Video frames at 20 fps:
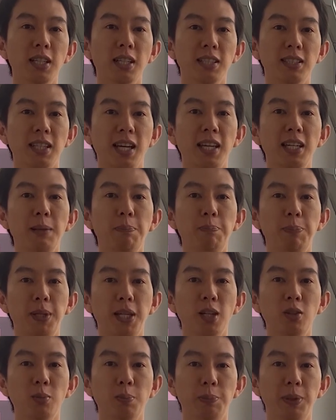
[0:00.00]
is any
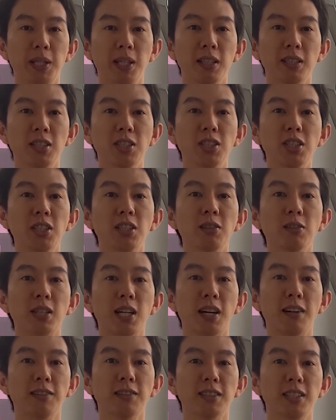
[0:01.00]
peer-to-peer digital
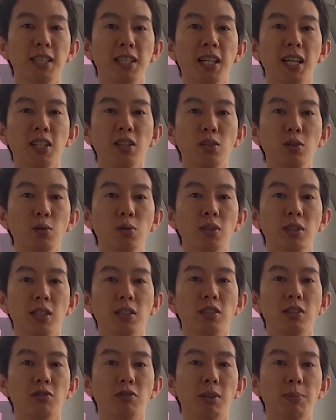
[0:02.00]
currency that
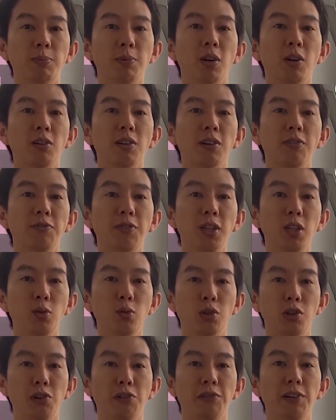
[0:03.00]
uses cryptography to
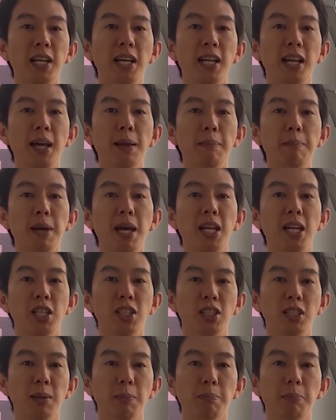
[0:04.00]
create and
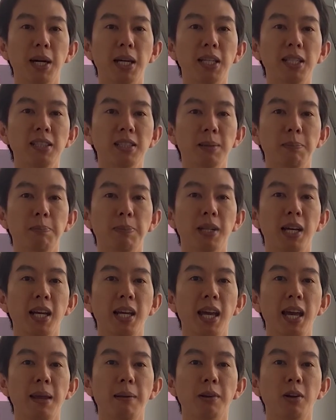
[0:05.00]
manage the money supply
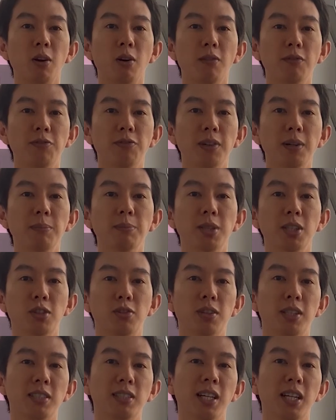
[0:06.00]
and confirm the
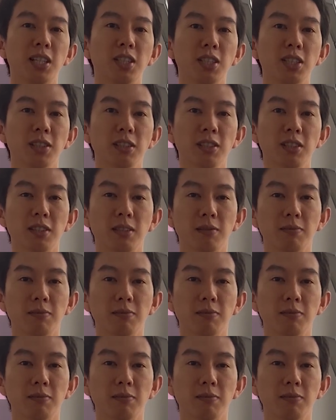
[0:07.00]
transactions.